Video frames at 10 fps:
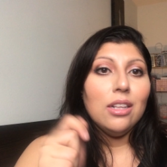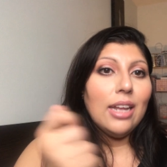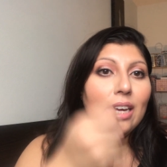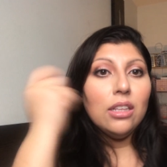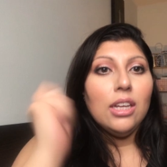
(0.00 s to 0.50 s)

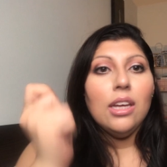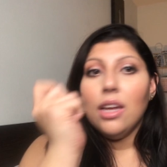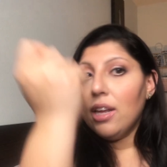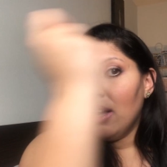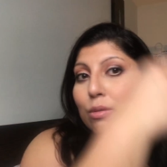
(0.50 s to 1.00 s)

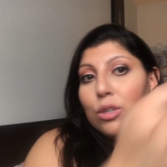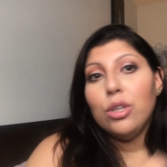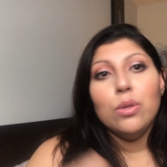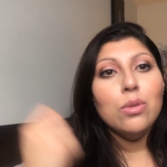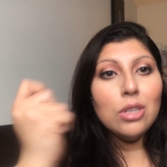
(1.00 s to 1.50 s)
lightly, and I would
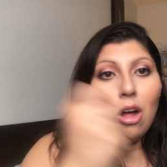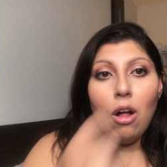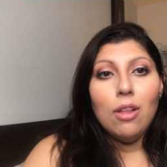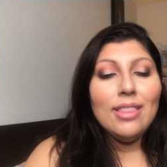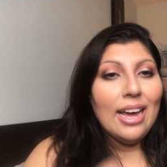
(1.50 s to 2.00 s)
use
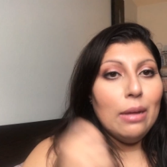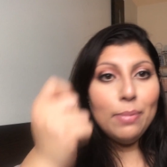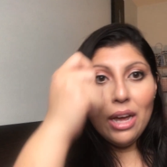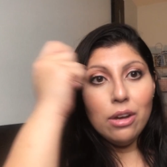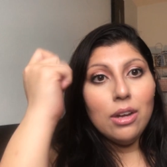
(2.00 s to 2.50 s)
all
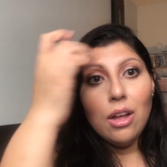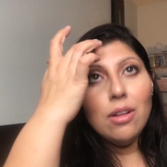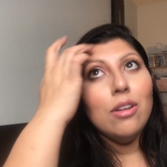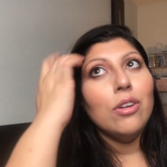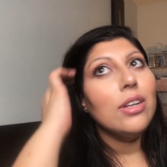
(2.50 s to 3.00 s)
that
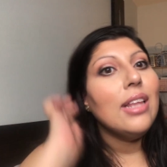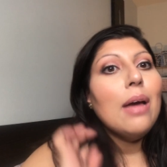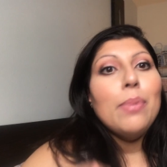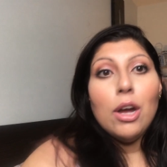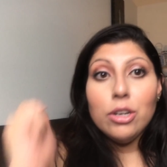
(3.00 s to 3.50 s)

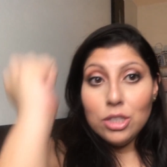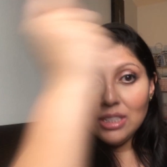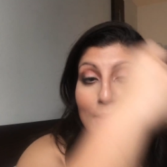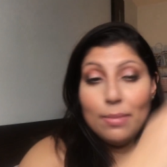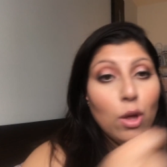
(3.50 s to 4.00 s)
powder
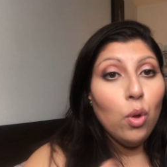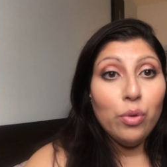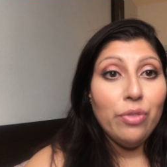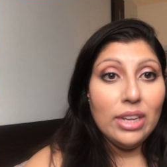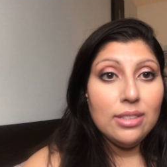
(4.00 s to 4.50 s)
to set my
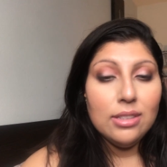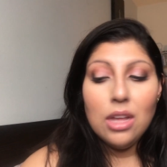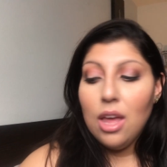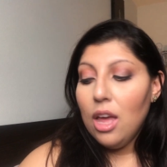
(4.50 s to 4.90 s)
whole face.